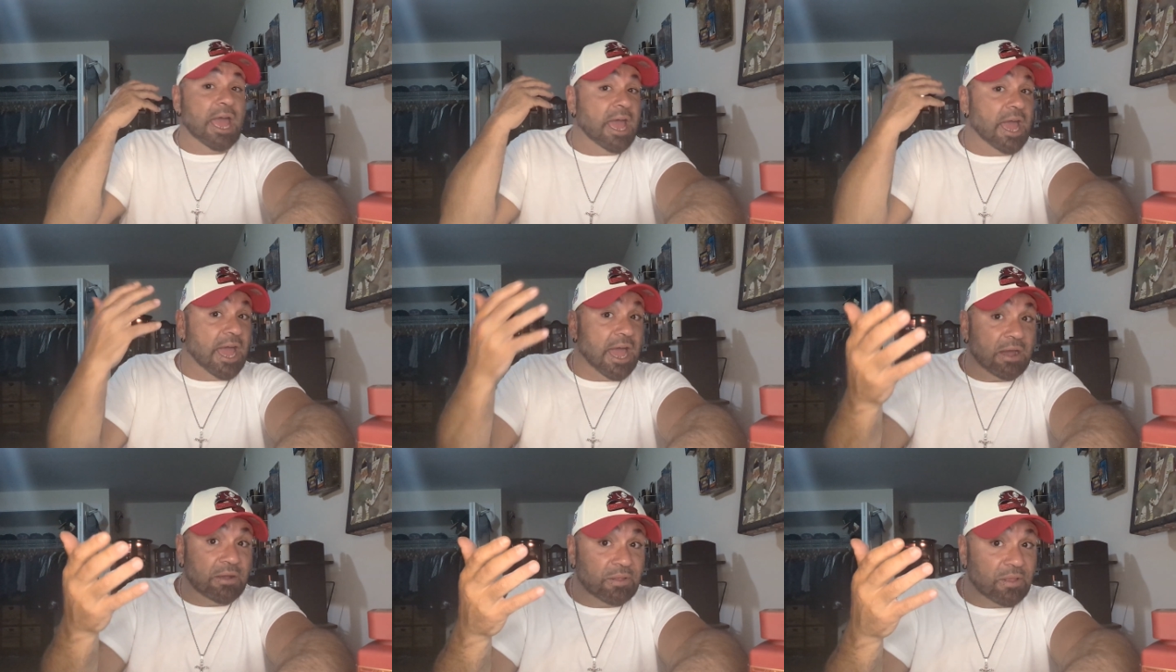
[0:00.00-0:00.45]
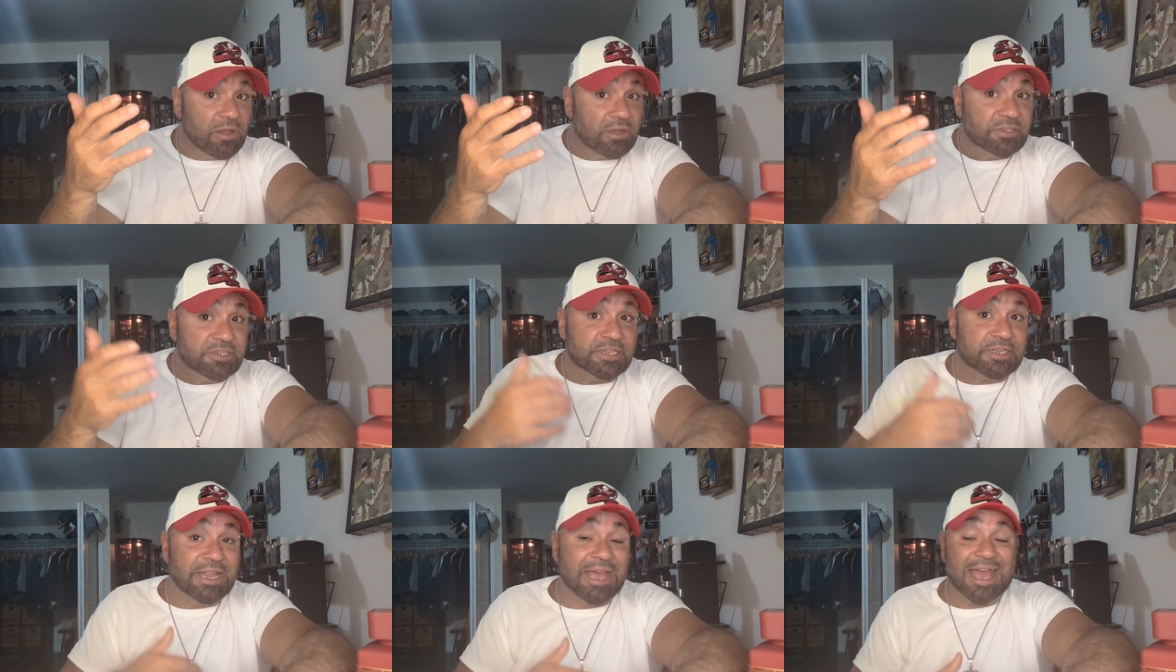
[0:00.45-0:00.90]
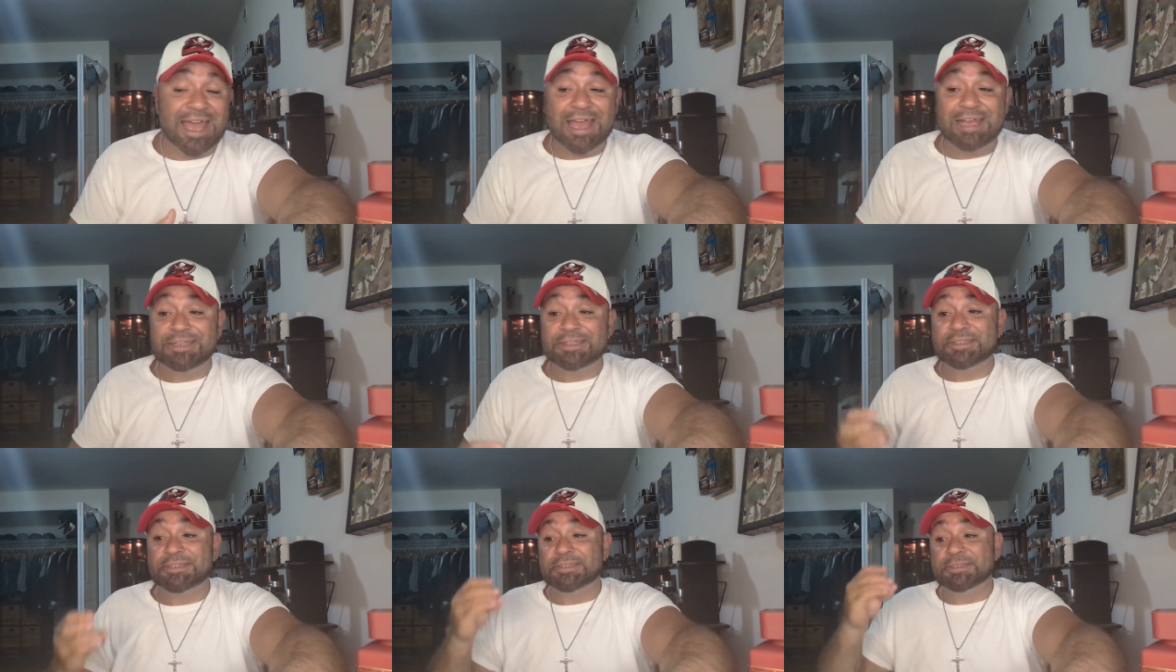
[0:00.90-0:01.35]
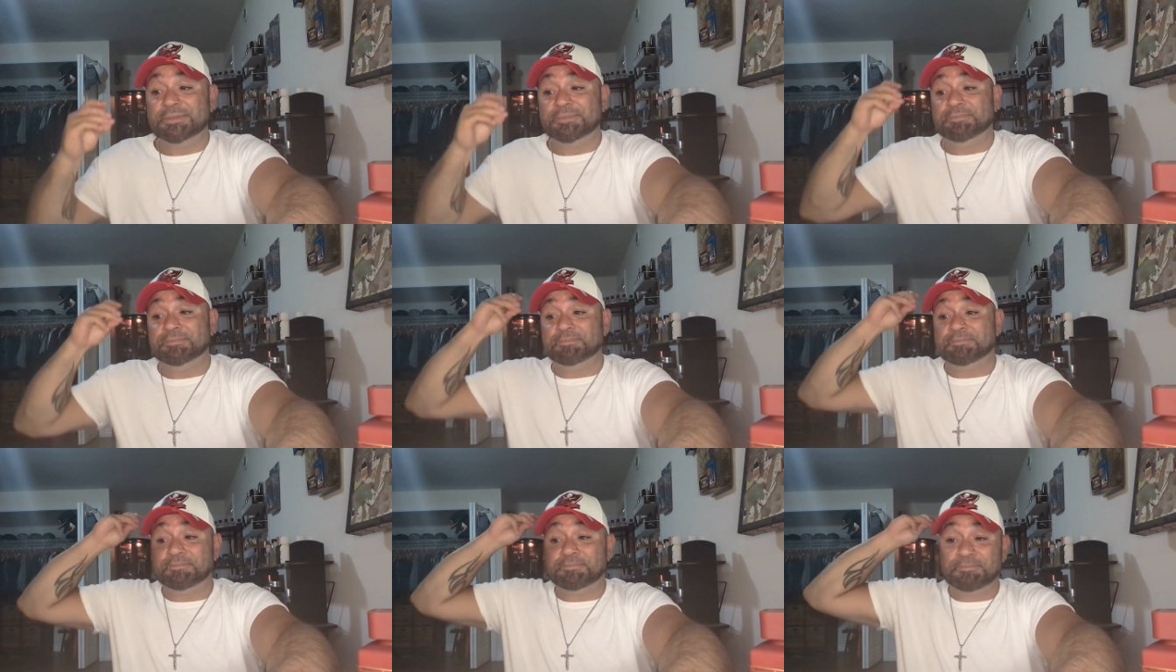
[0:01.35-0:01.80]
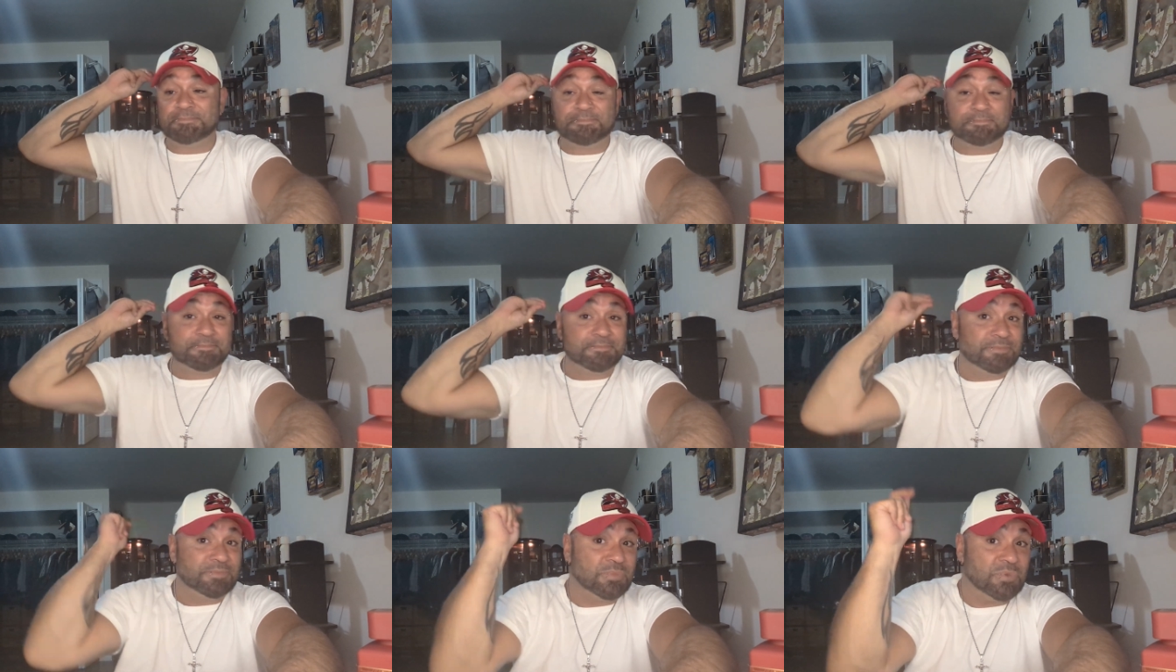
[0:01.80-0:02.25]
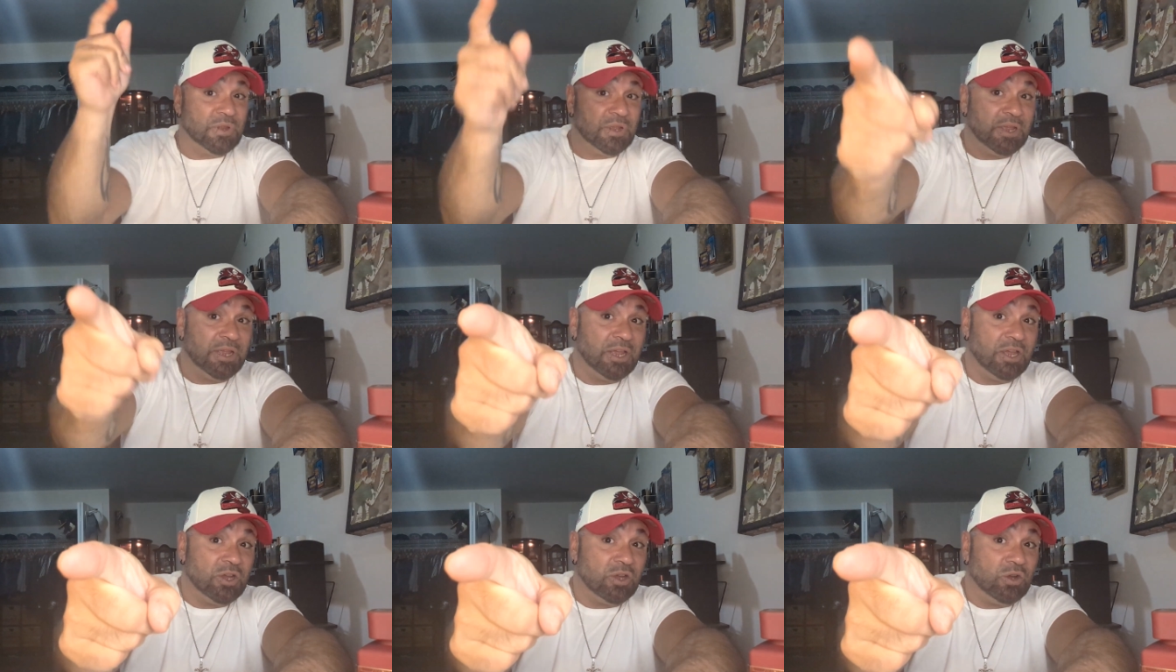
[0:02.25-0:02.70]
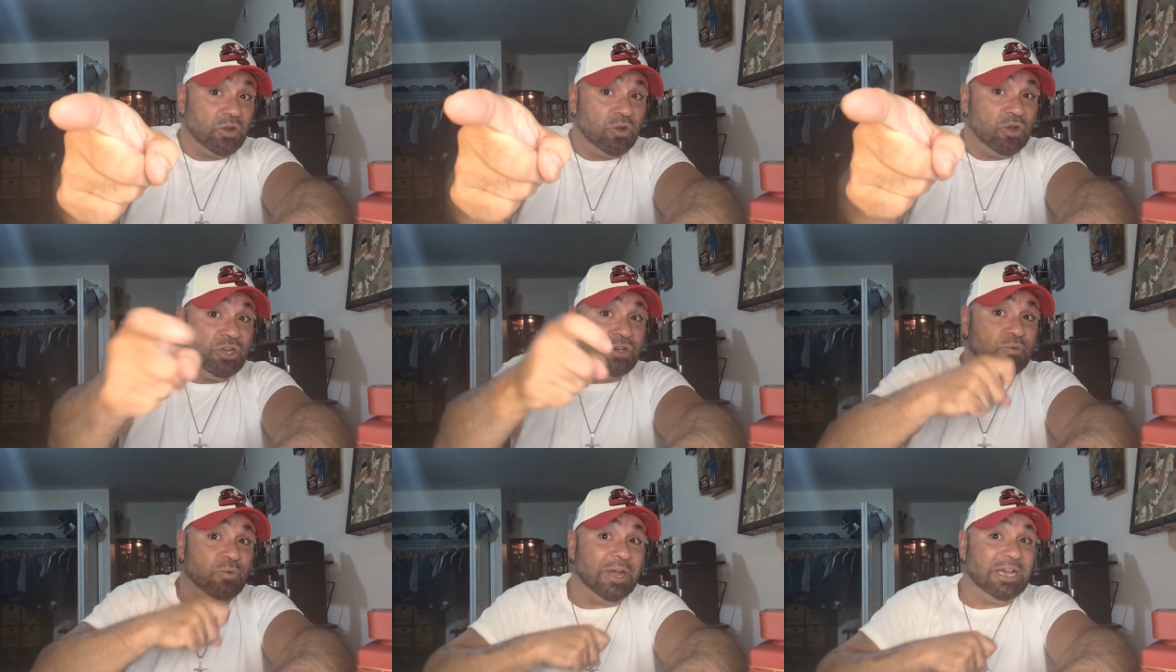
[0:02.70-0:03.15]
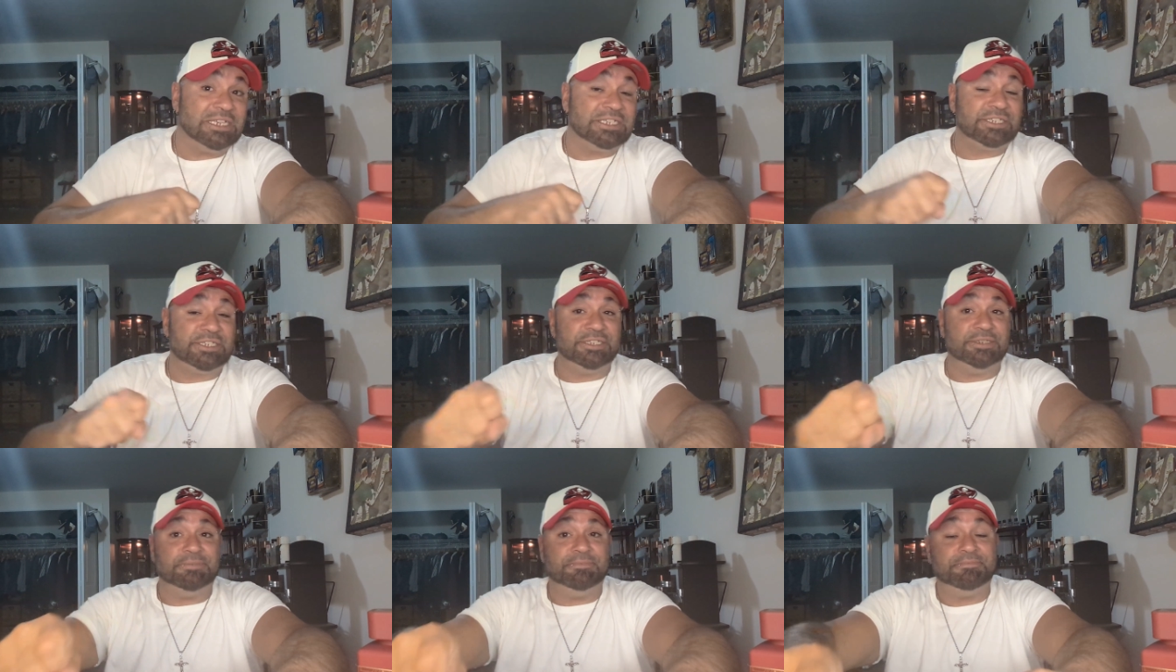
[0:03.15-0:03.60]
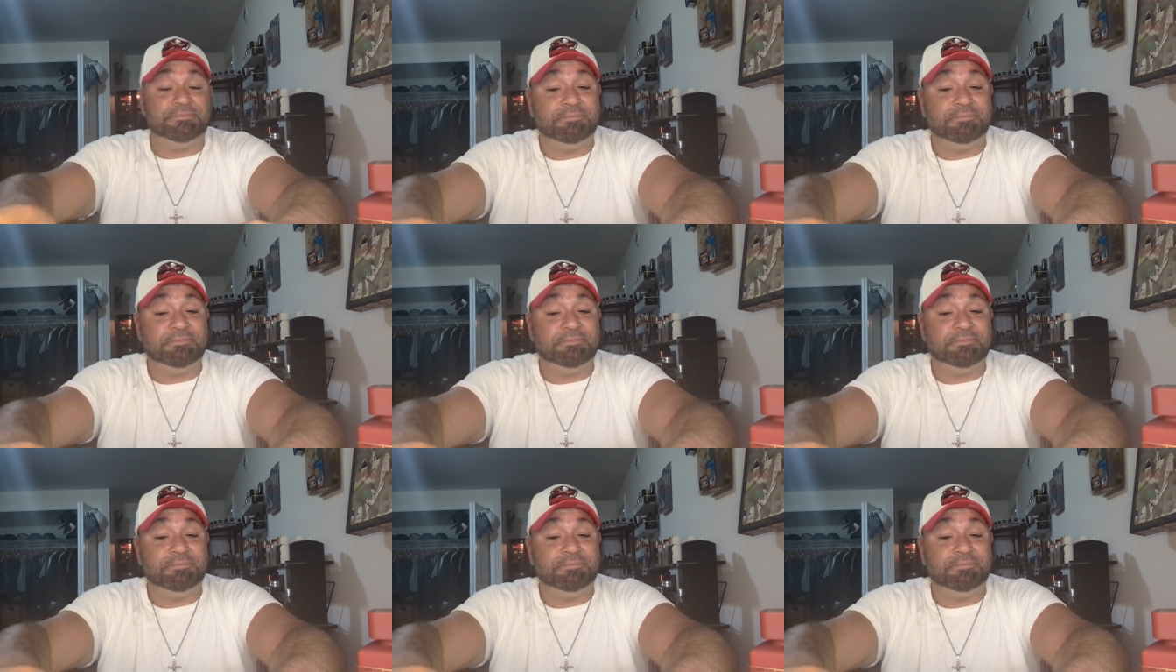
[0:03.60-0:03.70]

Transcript: How long does it last? Good question.